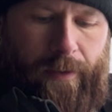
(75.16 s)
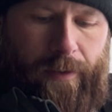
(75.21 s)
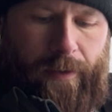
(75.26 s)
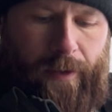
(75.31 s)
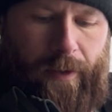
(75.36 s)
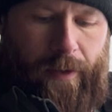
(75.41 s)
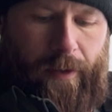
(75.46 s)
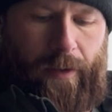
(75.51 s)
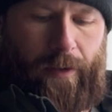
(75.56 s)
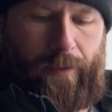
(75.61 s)

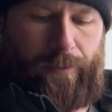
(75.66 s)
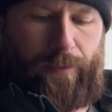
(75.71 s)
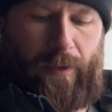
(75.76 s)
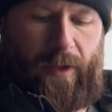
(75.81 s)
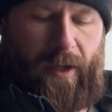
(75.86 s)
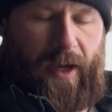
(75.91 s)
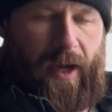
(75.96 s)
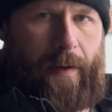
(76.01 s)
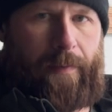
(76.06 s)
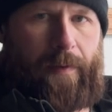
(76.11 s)

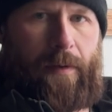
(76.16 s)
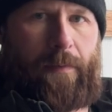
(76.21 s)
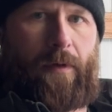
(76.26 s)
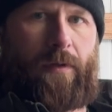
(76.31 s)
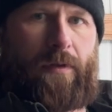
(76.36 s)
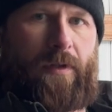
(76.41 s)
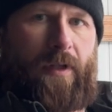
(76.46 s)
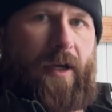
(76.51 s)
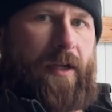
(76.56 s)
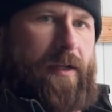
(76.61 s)
Really happy
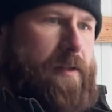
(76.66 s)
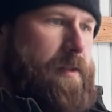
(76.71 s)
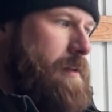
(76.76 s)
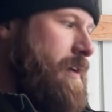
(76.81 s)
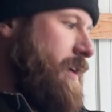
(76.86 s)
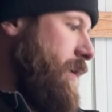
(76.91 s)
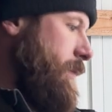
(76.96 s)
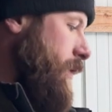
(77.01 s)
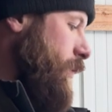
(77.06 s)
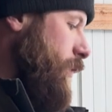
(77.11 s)
about that. At the
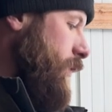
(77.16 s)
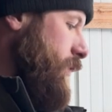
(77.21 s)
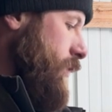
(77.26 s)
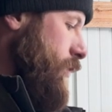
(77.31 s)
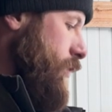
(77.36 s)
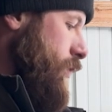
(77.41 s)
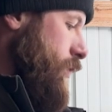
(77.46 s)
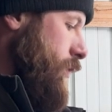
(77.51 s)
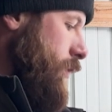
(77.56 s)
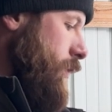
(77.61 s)
time I
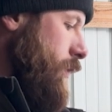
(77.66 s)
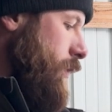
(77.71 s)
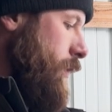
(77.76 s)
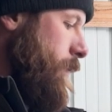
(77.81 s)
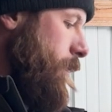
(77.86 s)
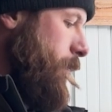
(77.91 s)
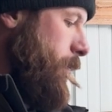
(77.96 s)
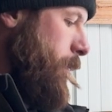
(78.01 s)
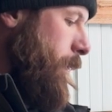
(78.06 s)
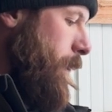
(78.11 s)
wasn't
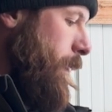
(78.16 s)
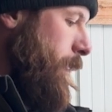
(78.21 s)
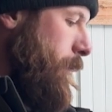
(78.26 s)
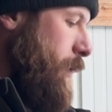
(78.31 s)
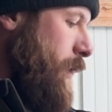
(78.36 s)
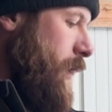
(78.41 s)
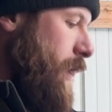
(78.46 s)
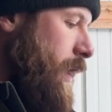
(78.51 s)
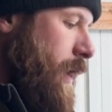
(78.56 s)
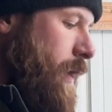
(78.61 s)
sure,
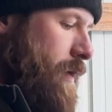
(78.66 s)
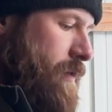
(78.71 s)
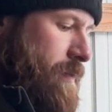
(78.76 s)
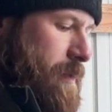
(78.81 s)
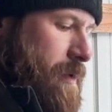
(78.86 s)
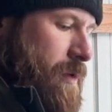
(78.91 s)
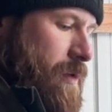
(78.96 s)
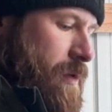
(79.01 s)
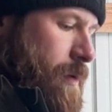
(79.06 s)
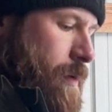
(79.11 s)
but now I've
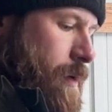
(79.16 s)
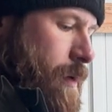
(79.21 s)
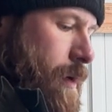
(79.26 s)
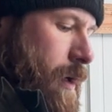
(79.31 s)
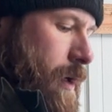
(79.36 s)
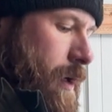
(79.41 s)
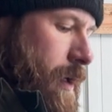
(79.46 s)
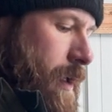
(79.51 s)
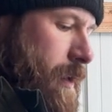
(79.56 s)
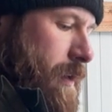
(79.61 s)
been
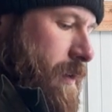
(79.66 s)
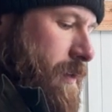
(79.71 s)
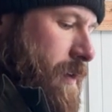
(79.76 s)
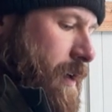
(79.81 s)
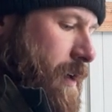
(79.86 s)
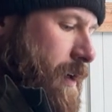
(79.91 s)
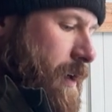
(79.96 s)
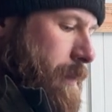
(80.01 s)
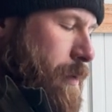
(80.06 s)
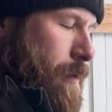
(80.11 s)
scoring at least a
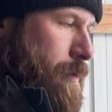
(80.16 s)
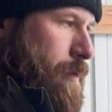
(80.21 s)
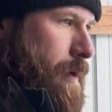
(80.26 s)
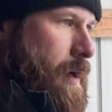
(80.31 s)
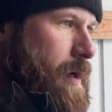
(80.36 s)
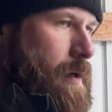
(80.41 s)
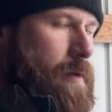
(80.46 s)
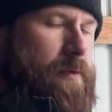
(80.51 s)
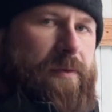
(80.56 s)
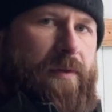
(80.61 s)
couple
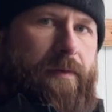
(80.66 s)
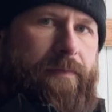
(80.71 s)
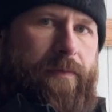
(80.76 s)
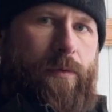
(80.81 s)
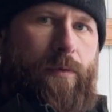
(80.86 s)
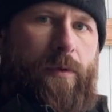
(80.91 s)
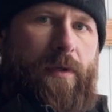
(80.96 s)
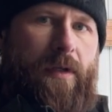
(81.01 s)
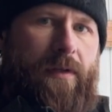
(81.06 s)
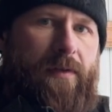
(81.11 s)
rounds
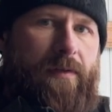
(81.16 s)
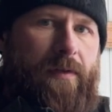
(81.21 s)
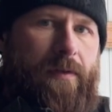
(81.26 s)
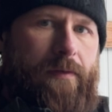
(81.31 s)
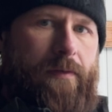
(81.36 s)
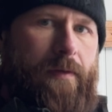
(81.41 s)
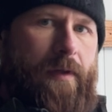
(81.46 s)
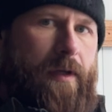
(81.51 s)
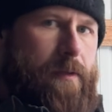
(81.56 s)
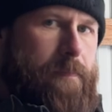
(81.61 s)
every week
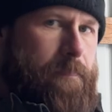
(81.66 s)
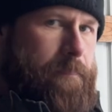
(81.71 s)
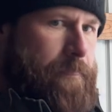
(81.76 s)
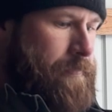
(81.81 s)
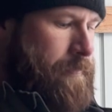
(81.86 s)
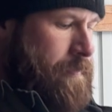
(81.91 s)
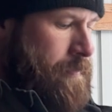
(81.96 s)
since then.